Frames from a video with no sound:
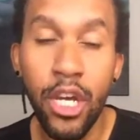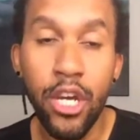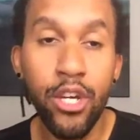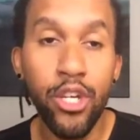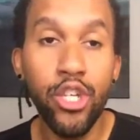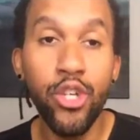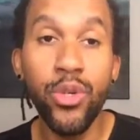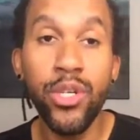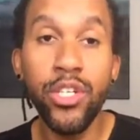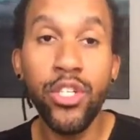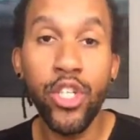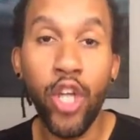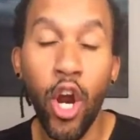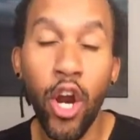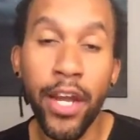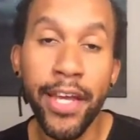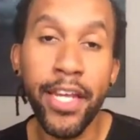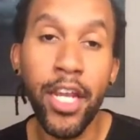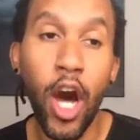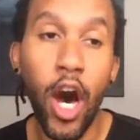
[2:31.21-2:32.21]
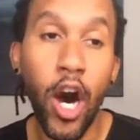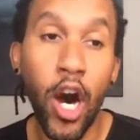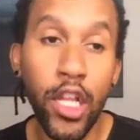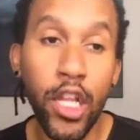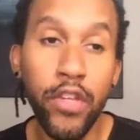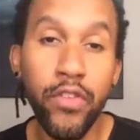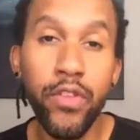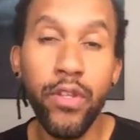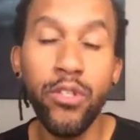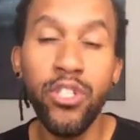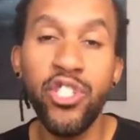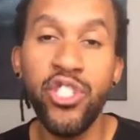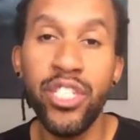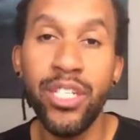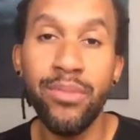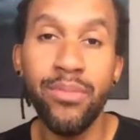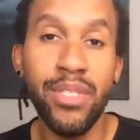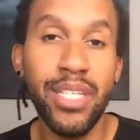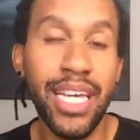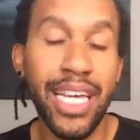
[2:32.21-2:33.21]
You can target all of those
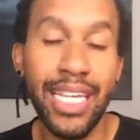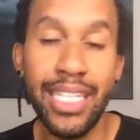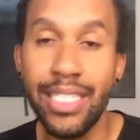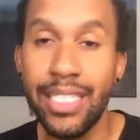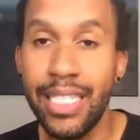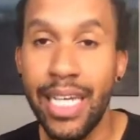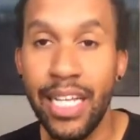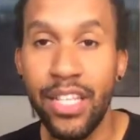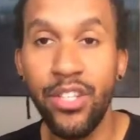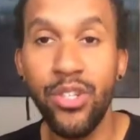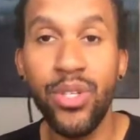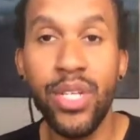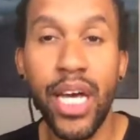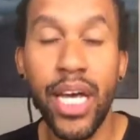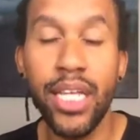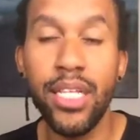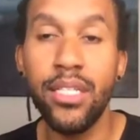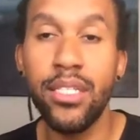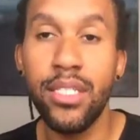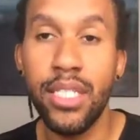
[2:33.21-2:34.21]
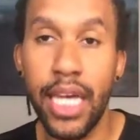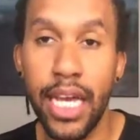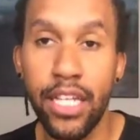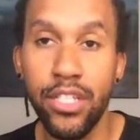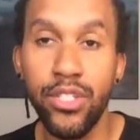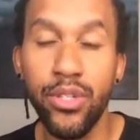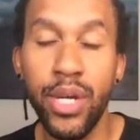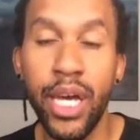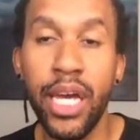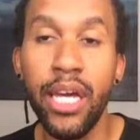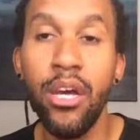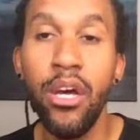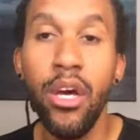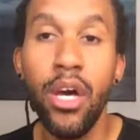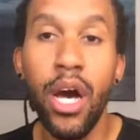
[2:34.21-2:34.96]
gyms inside the United States, okay?